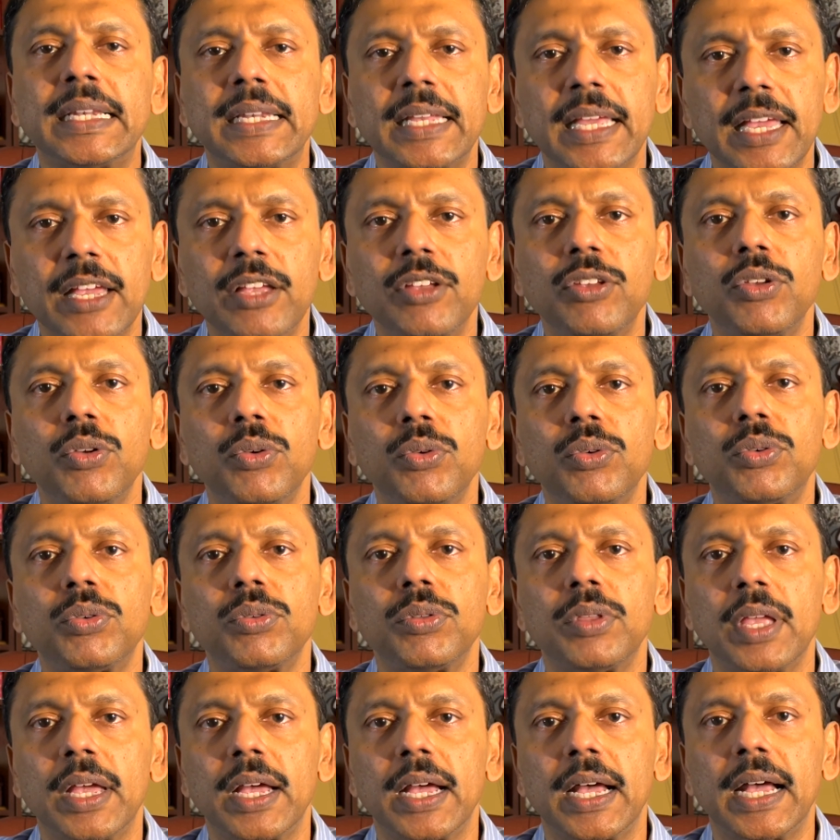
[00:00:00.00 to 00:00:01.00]
take you to
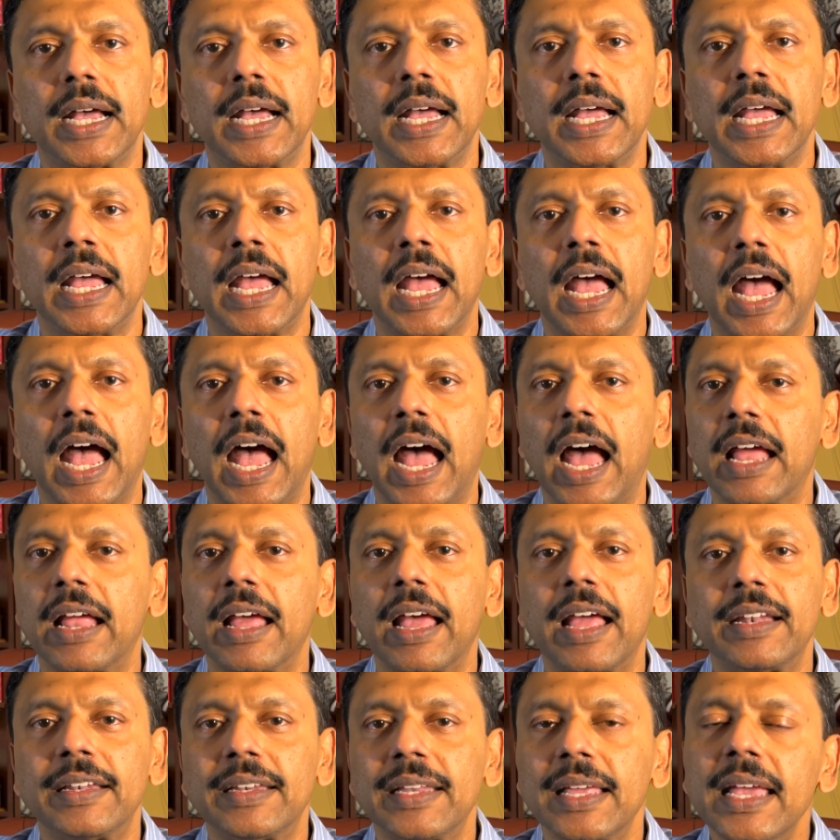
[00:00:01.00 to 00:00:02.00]
the
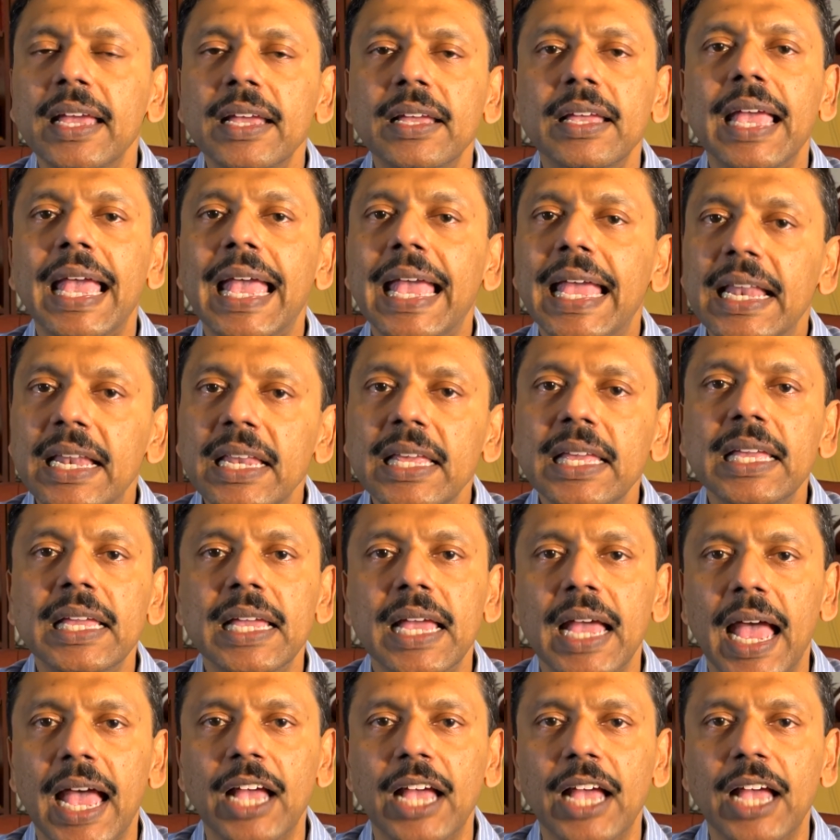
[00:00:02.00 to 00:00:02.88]
and take any